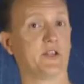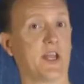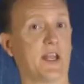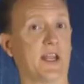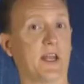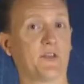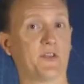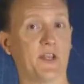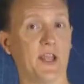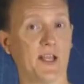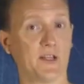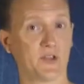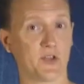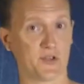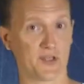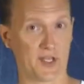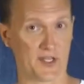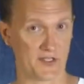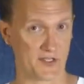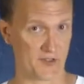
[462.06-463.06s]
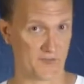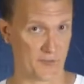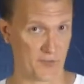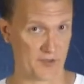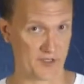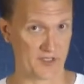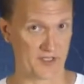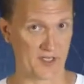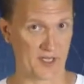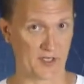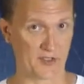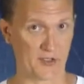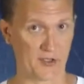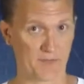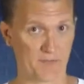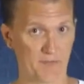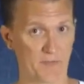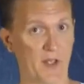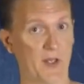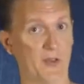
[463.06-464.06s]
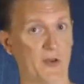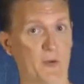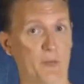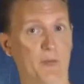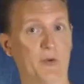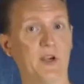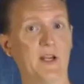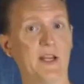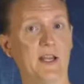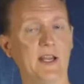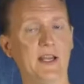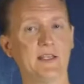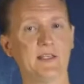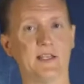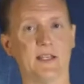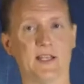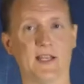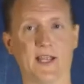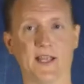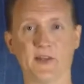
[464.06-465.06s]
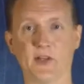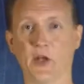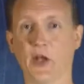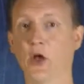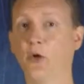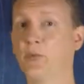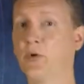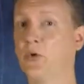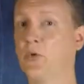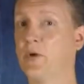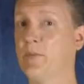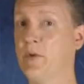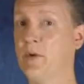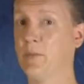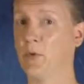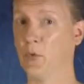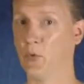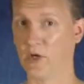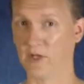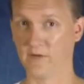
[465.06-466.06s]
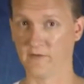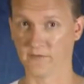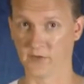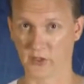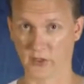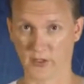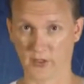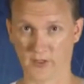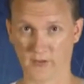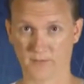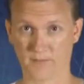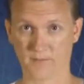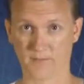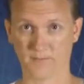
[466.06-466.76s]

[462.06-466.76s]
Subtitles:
check out the exercises for this section. They're pretty easy and they'll help you remember what you've learned.